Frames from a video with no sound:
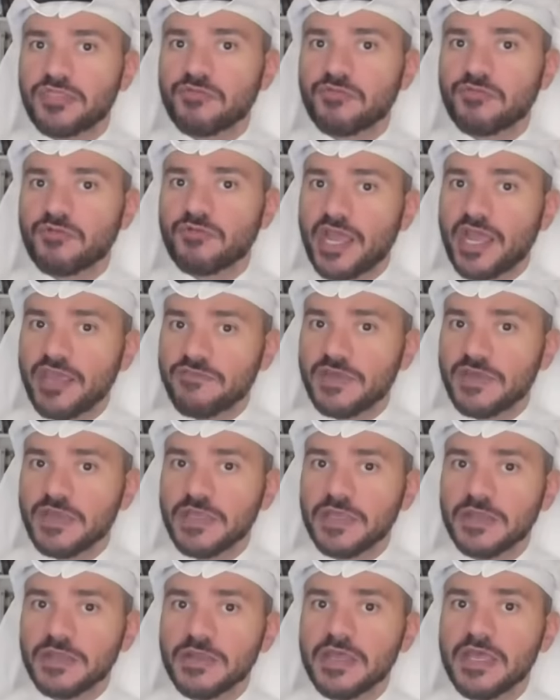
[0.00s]

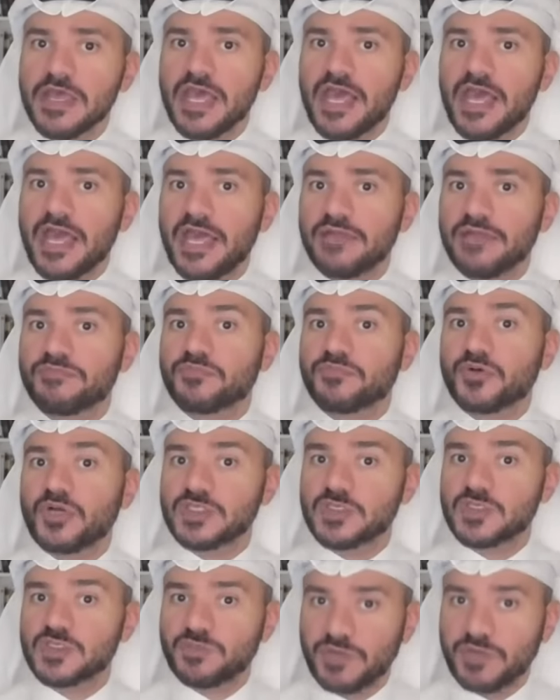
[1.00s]
thriving, and
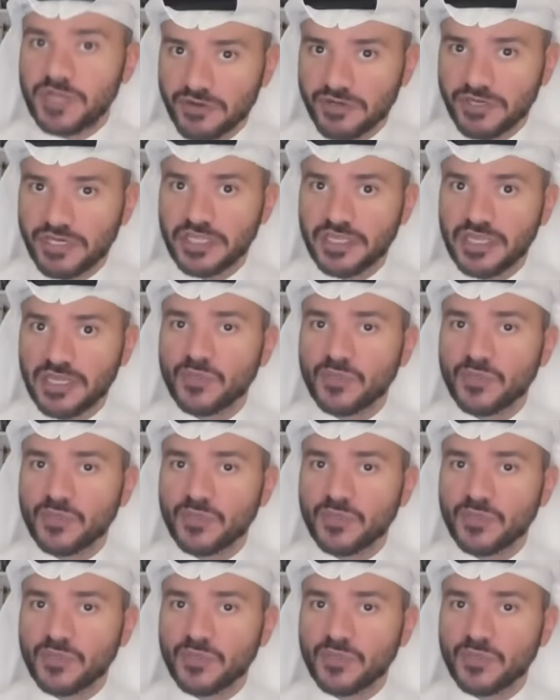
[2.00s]
prosperity.